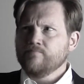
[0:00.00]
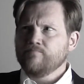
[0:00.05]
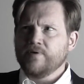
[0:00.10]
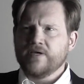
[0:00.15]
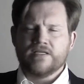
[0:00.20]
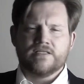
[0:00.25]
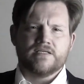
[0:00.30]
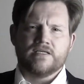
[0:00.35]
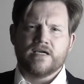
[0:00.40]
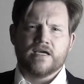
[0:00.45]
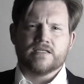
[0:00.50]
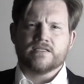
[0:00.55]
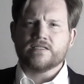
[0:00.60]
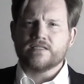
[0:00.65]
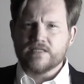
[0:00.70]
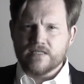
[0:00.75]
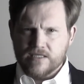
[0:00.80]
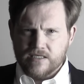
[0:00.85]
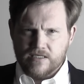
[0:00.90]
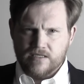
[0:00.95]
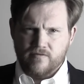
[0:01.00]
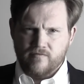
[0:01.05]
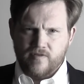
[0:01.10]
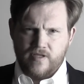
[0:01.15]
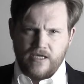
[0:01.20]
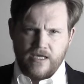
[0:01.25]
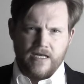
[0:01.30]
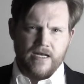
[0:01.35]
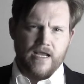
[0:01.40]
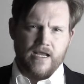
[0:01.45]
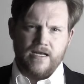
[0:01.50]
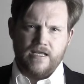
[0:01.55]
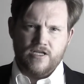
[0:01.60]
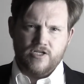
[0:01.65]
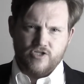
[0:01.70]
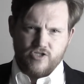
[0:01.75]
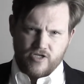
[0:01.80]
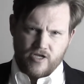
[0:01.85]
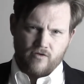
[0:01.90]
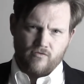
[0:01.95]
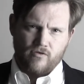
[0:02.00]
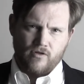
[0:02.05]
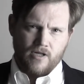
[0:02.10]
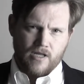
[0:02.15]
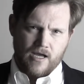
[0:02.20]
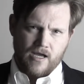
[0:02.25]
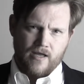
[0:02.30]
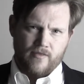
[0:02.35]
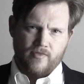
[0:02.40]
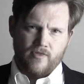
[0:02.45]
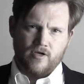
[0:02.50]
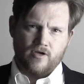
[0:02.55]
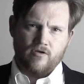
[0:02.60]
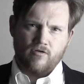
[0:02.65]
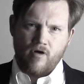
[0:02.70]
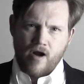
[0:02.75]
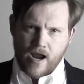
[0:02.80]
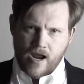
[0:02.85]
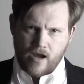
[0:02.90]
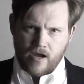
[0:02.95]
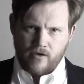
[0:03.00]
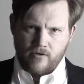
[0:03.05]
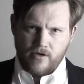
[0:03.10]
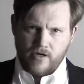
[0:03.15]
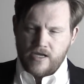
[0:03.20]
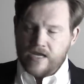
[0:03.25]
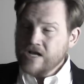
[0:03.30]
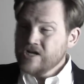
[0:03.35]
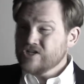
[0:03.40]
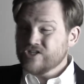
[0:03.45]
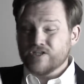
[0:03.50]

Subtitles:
PTSD of the Canadian general on the ground.